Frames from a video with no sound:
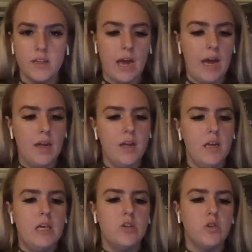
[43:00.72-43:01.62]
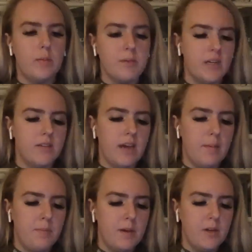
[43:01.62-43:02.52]
Okay. So I'm going to
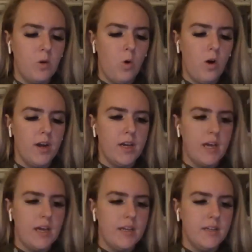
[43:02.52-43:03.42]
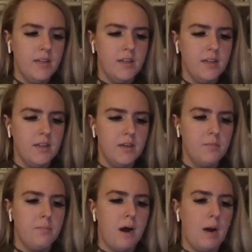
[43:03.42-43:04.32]
type in Oregon
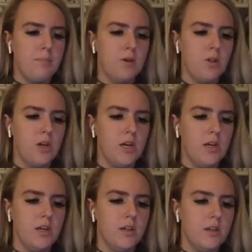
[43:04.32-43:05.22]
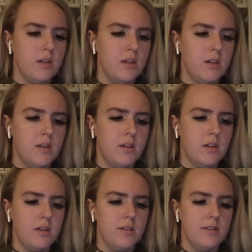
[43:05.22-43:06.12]
popular
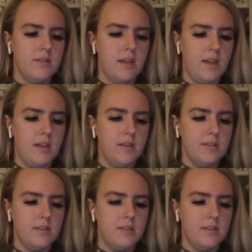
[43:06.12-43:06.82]
cities.